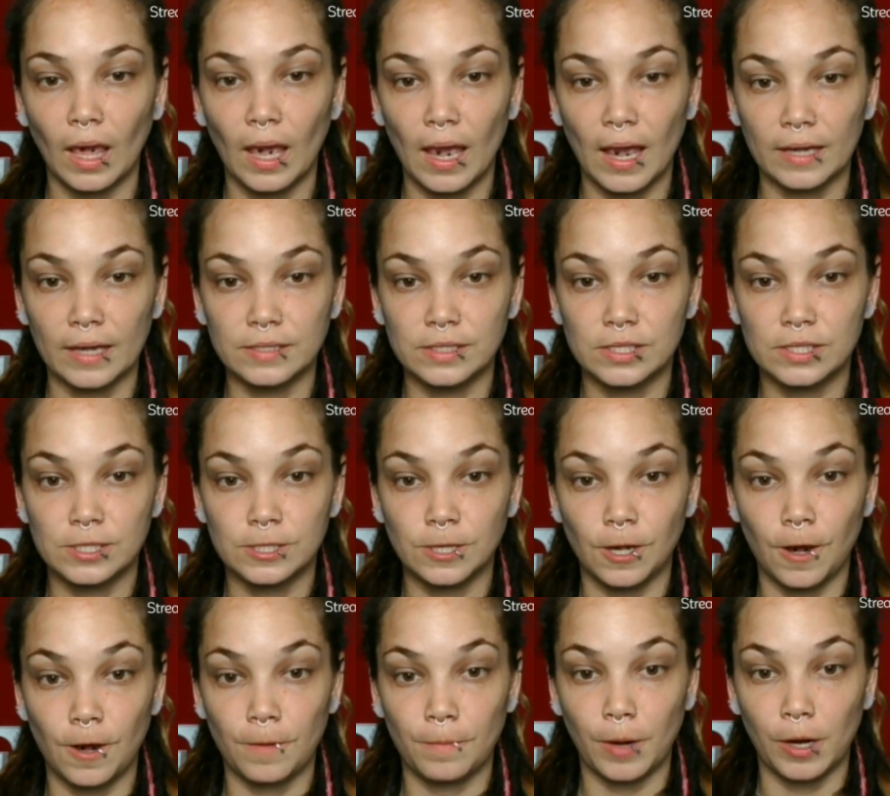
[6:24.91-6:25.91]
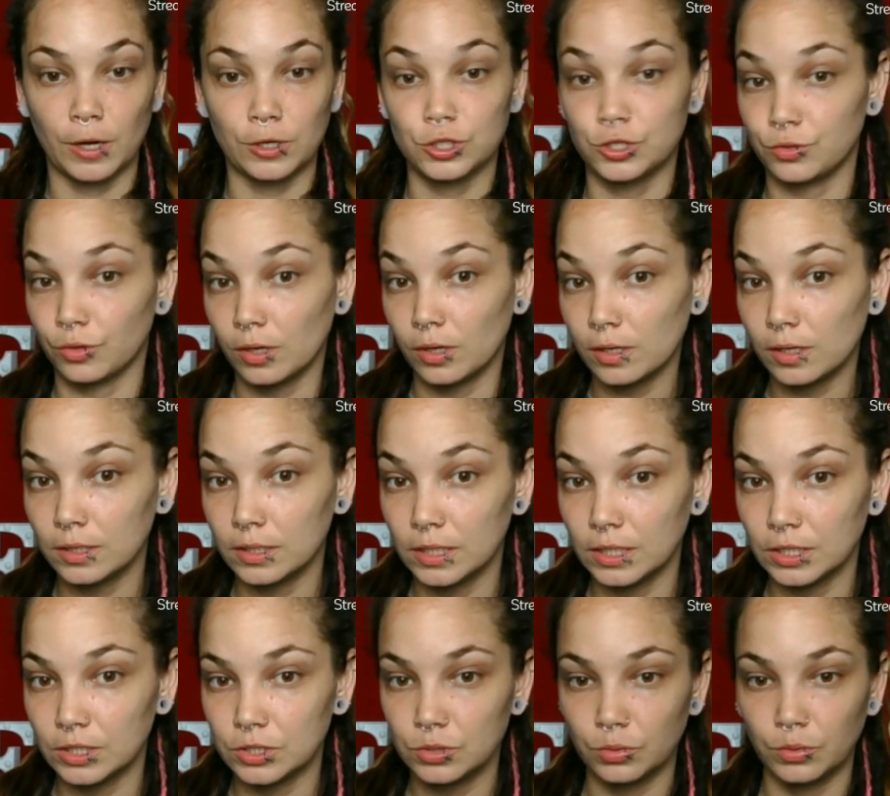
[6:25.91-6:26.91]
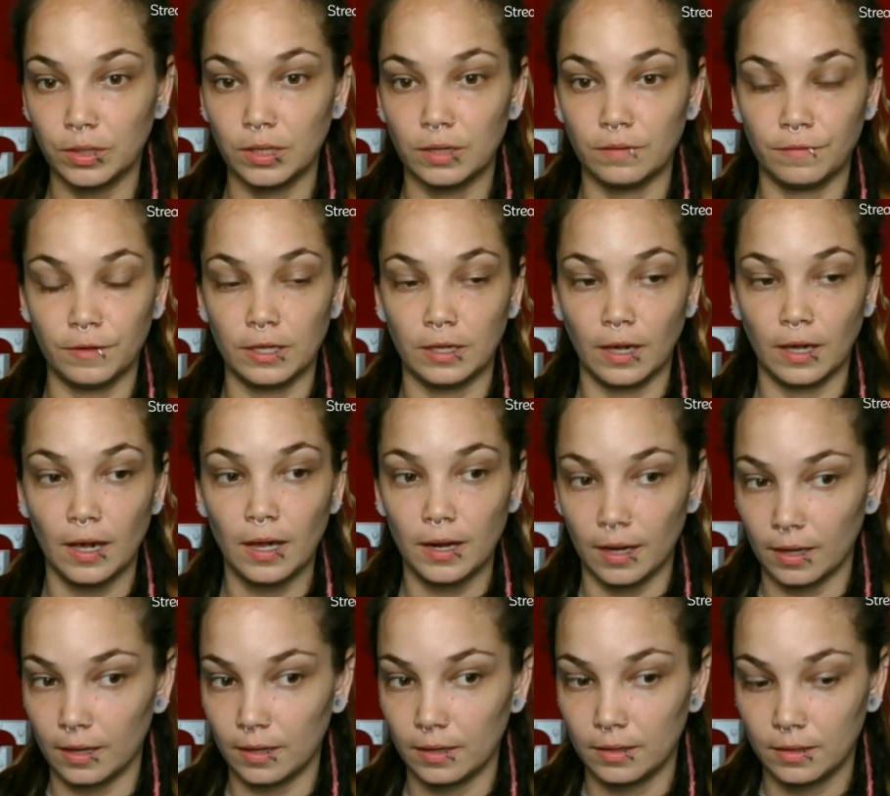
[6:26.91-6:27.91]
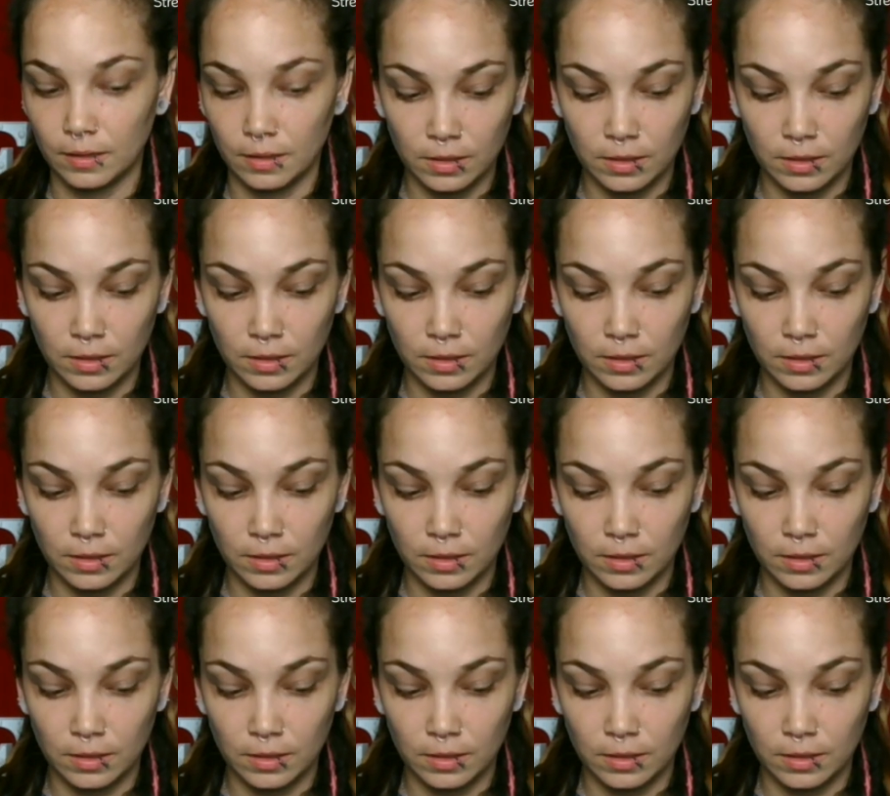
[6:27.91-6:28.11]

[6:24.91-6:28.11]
and some are struggling to even get it?